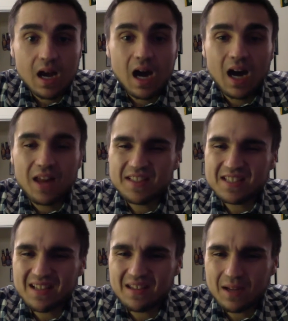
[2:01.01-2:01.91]

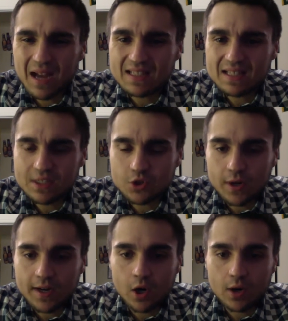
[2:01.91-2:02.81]
The guys that they traded aren't